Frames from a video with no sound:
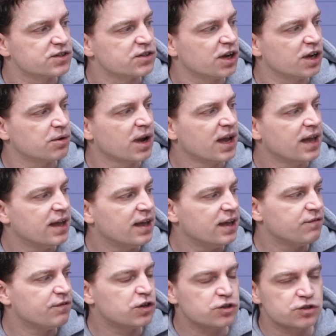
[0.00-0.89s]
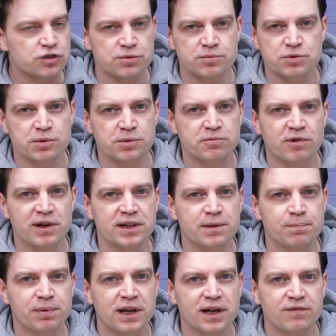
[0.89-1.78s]
So if he does come to upgrade
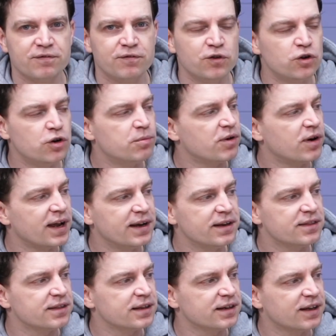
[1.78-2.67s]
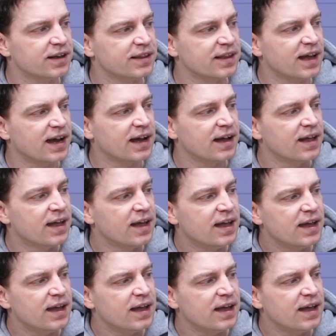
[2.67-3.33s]
the platform or anything like that,